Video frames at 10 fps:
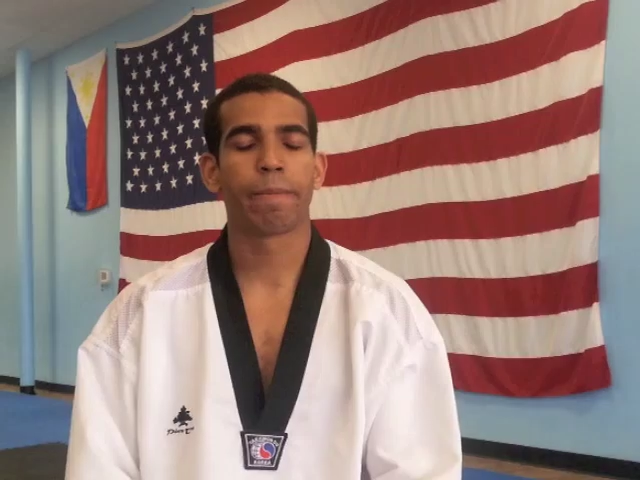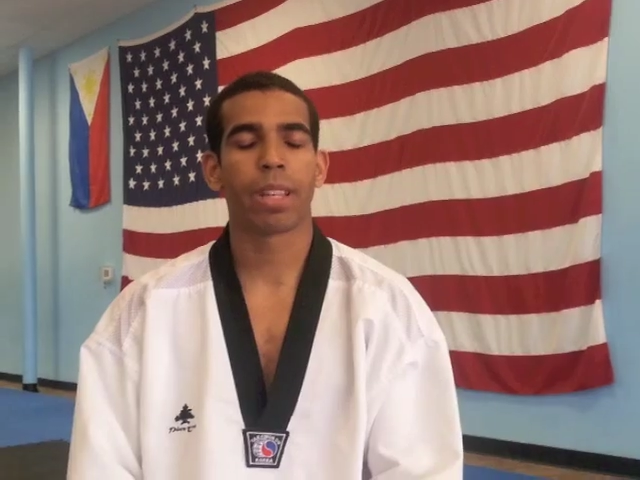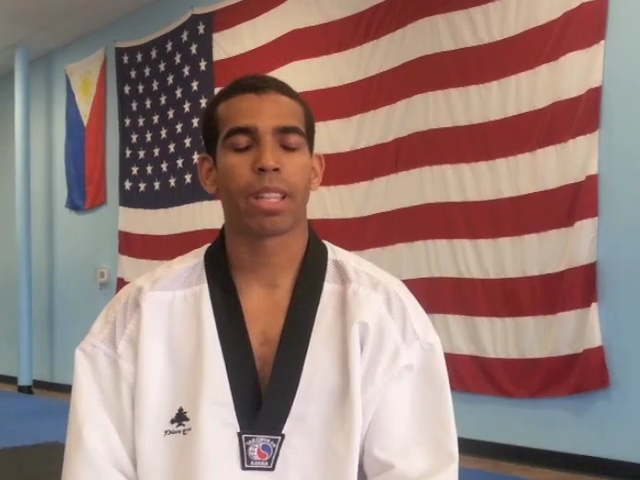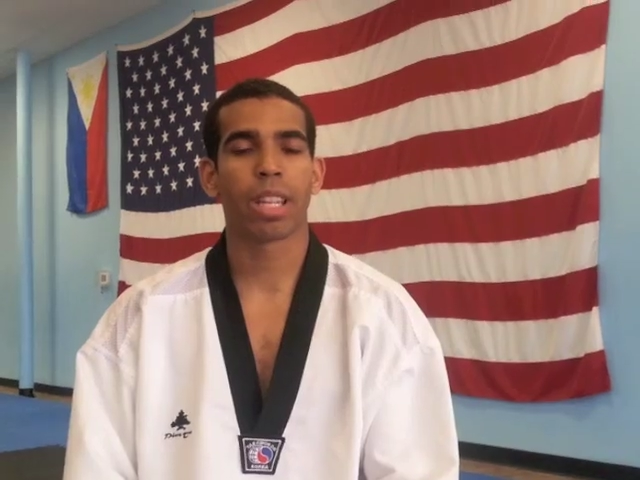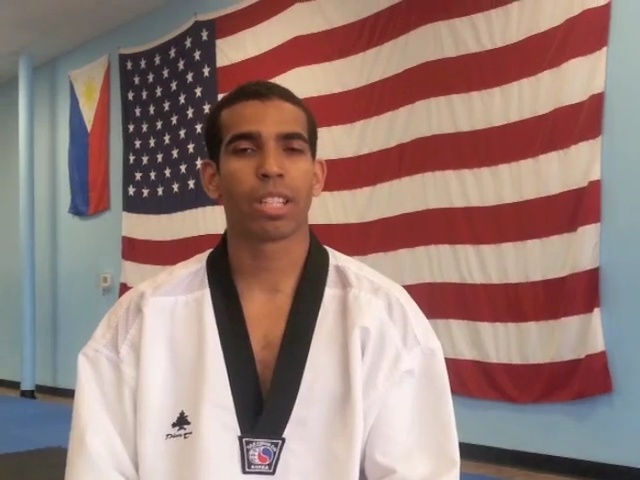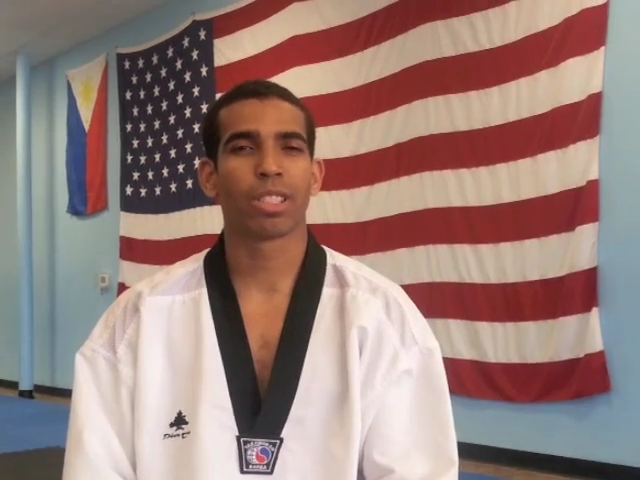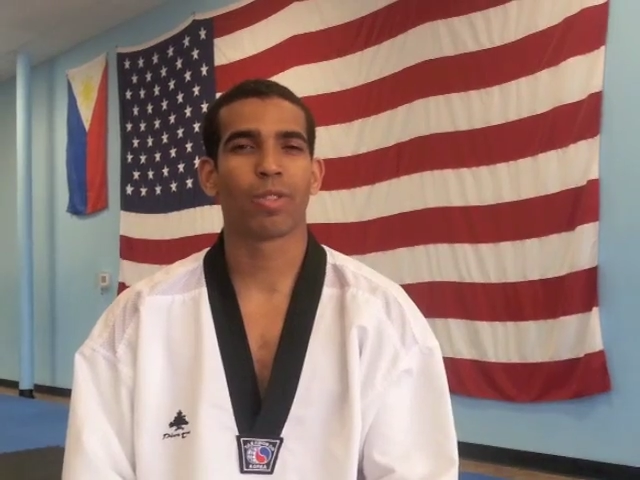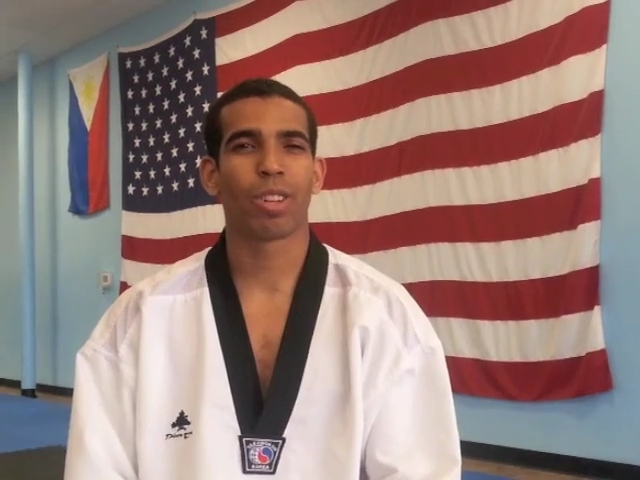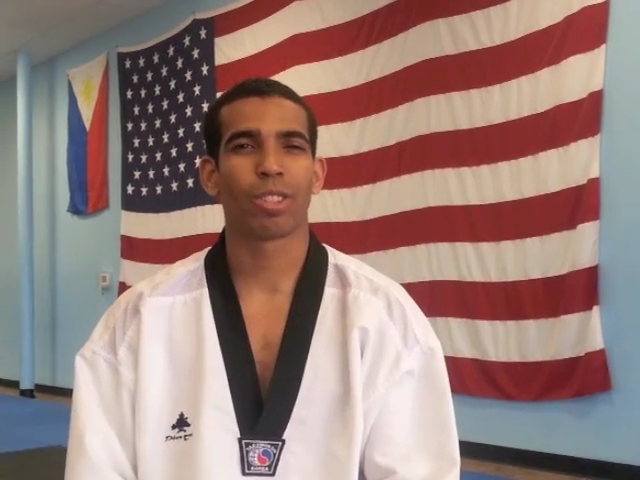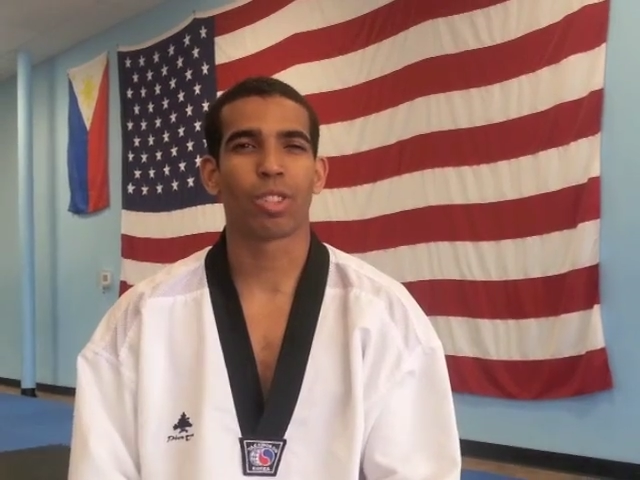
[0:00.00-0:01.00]
At the age of
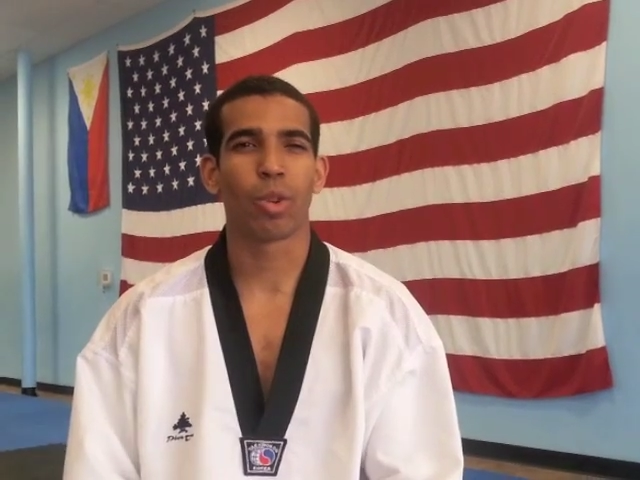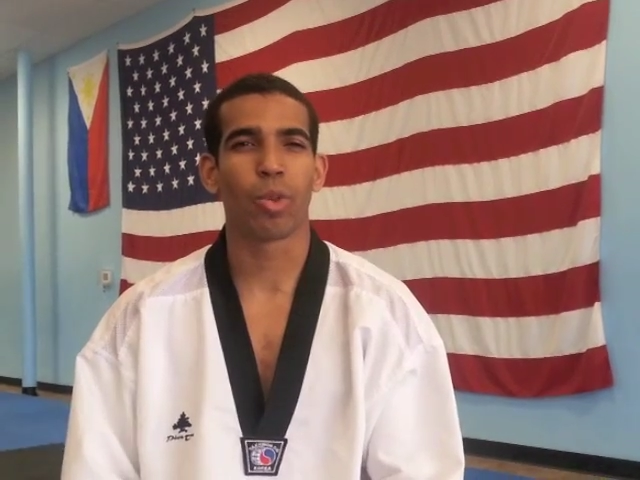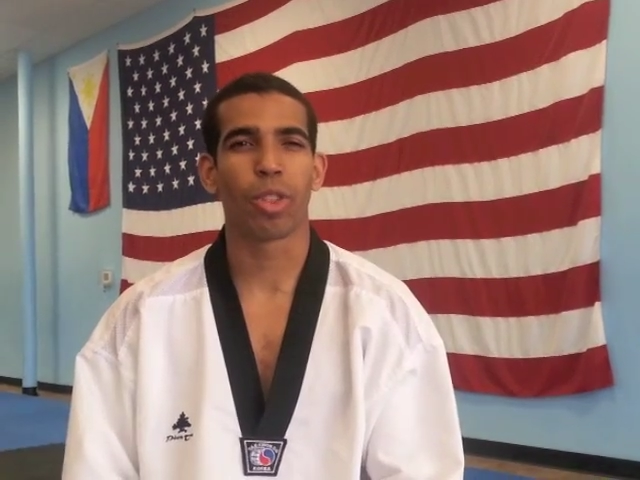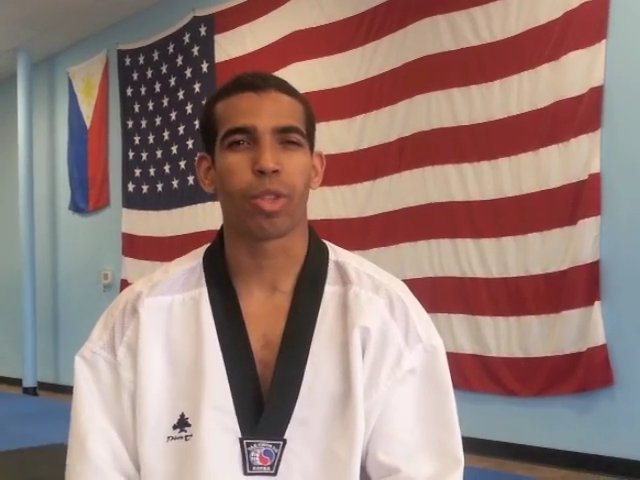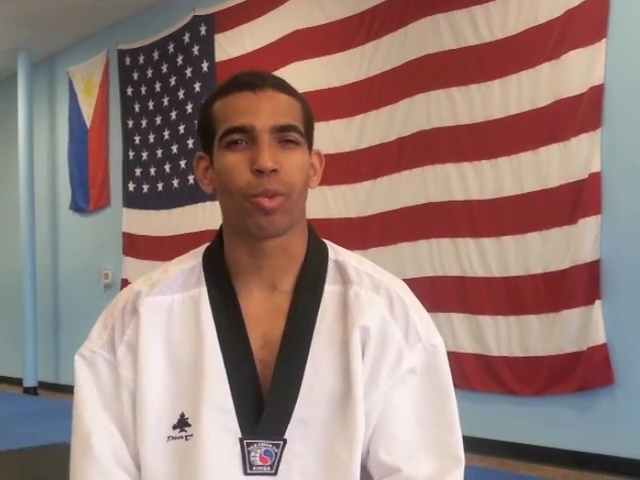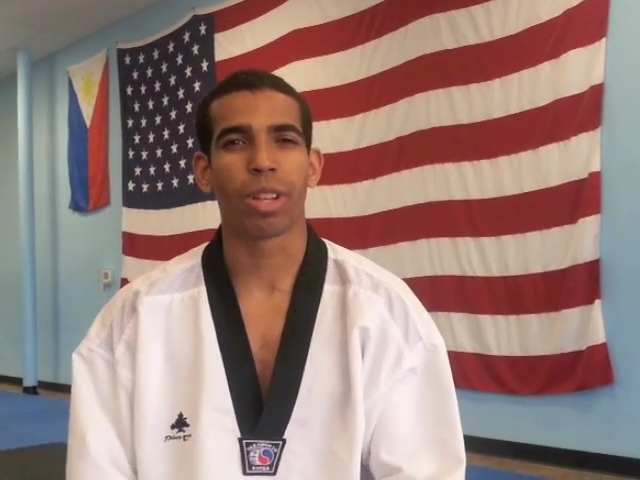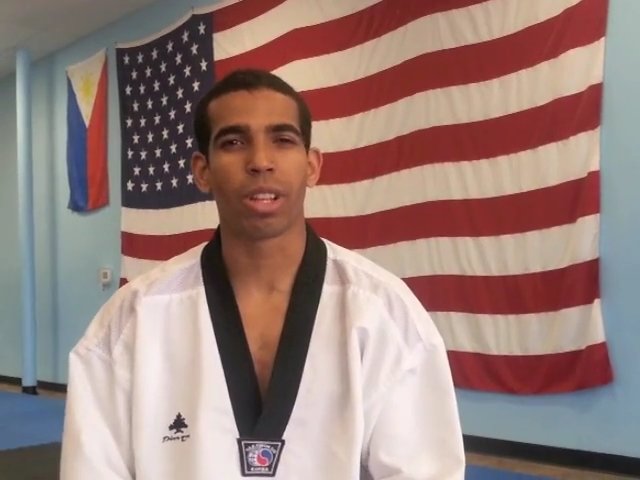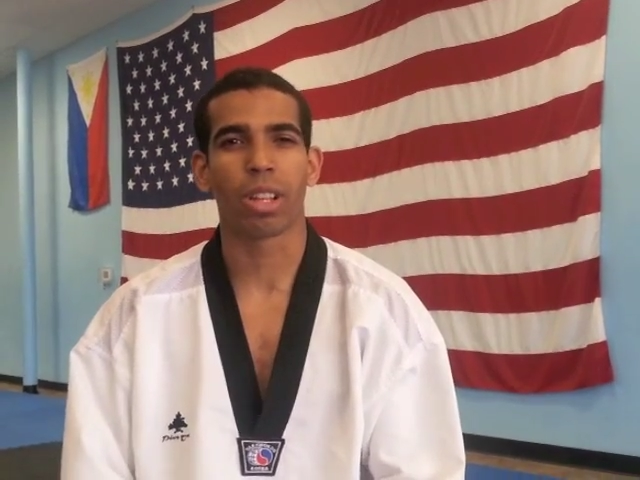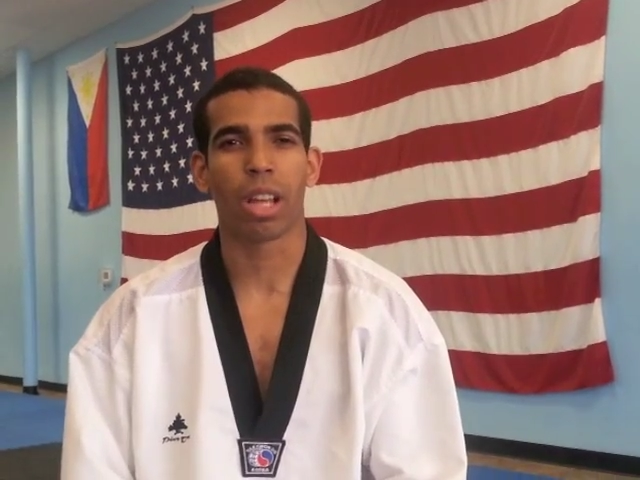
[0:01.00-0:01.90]
around 2 or 3,